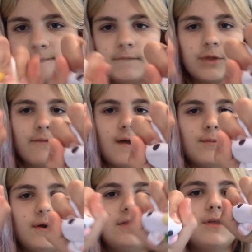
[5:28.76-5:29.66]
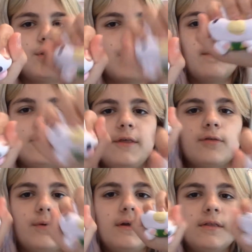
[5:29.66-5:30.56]
The red one is the normal.
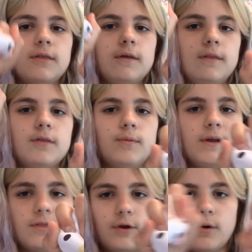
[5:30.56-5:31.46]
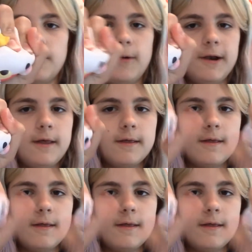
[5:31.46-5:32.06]
This one is the this one is the normal one.